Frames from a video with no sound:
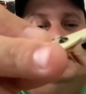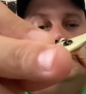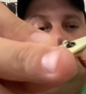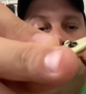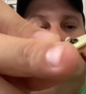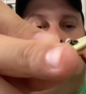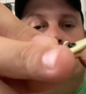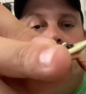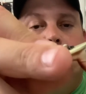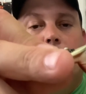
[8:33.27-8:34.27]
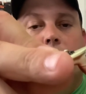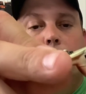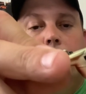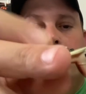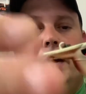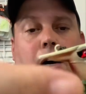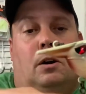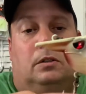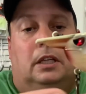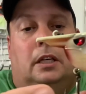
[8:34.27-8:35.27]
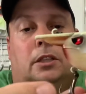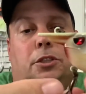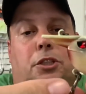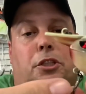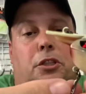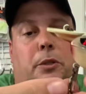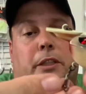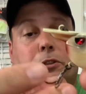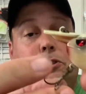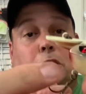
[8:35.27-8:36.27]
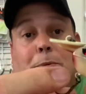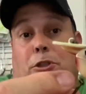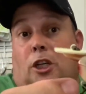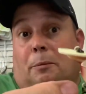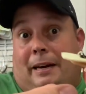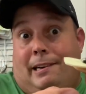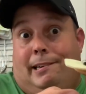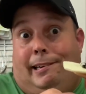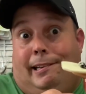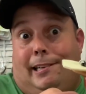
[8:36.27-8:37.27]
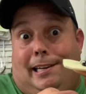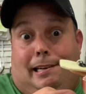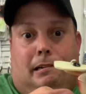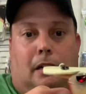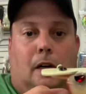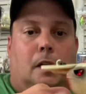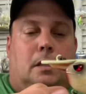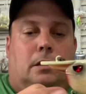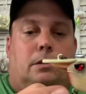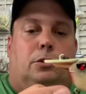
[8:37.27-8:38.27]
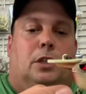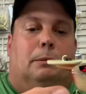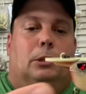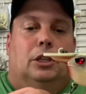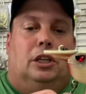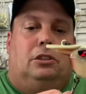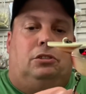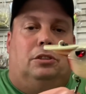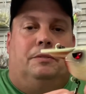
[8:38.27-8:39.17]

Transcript: Split rings all the way around. Two, and they're super sharp, I can tell you that. Treble hooks.